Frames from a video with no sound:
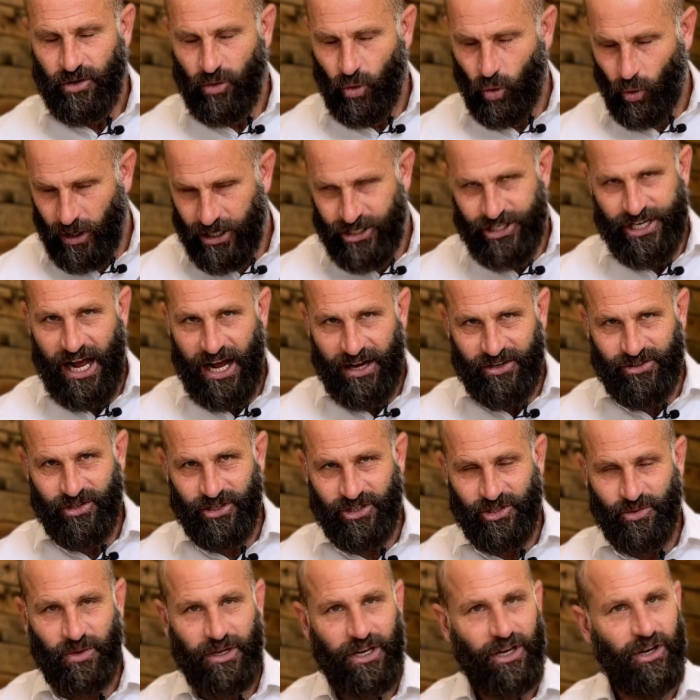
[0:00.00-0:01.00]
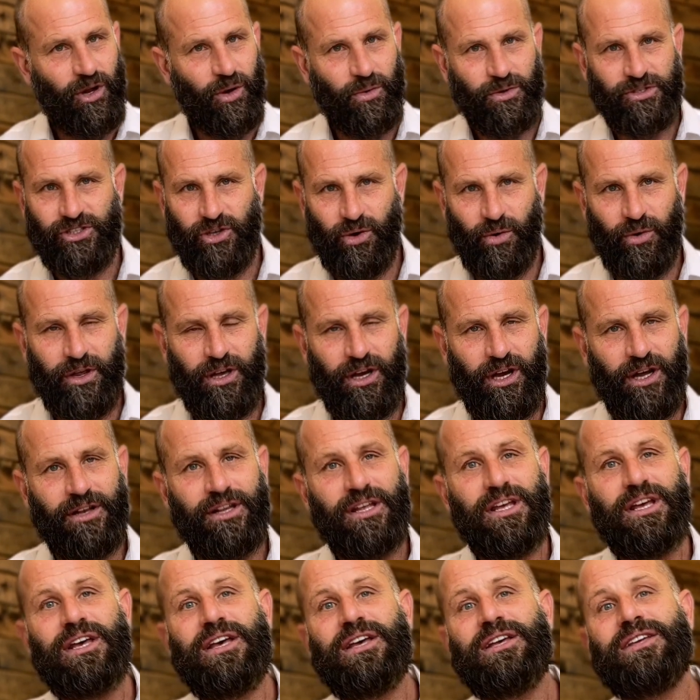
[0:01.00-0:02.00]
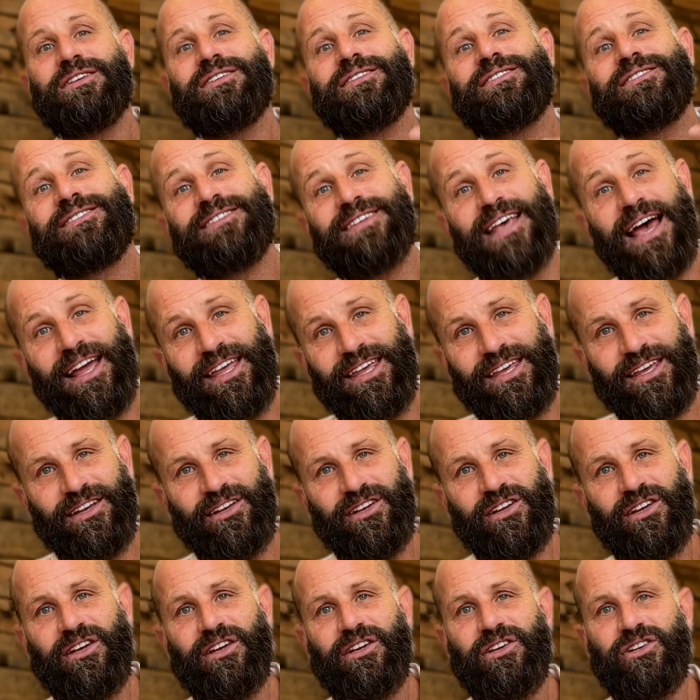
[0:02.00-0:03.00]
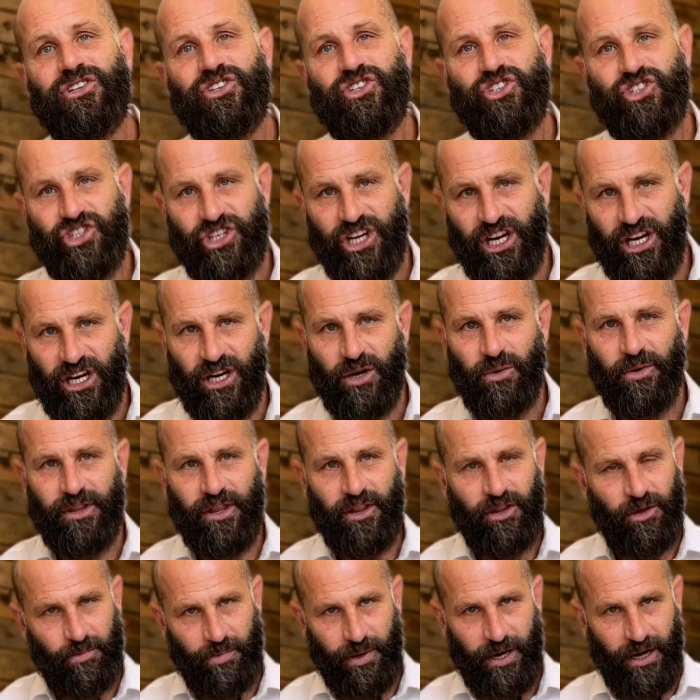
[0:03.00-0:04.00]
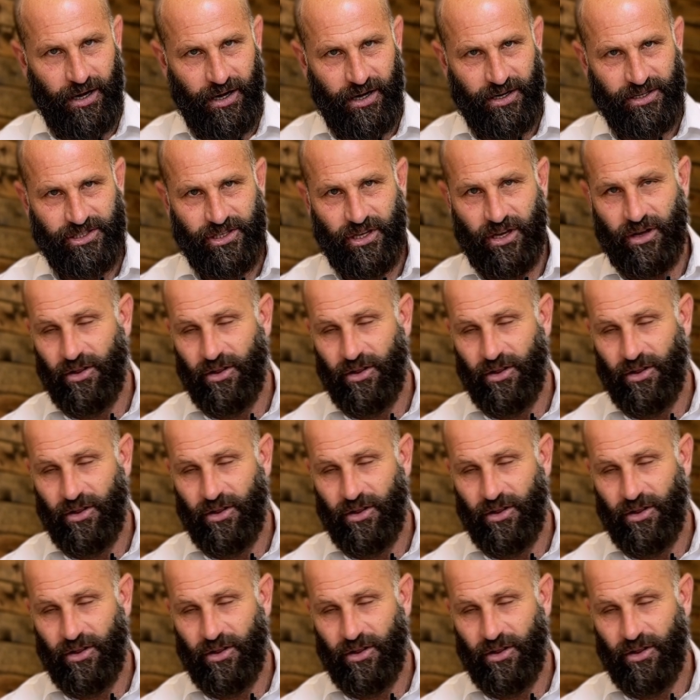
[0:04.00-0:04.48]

Reach out to us. We need to know what's going on. Second, share with other parents.